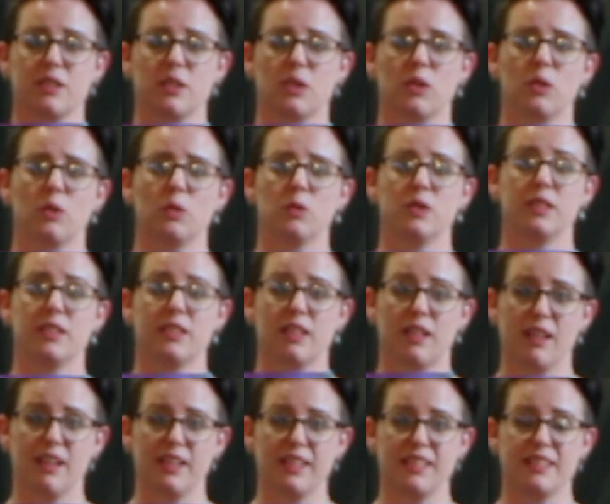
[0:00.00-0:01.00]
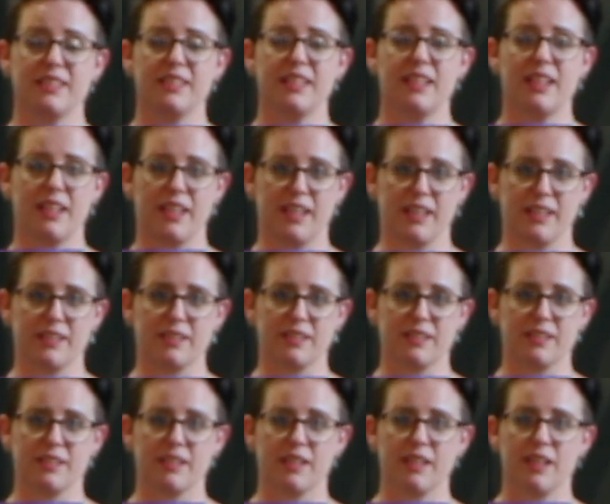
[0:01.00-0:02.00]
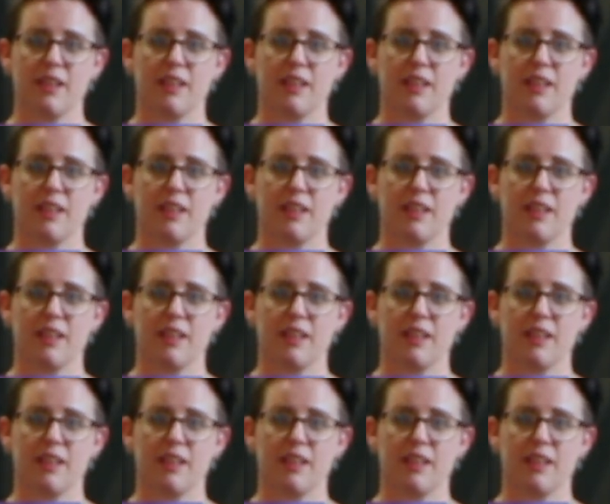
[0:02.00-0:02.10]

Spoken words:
so dyes, inks,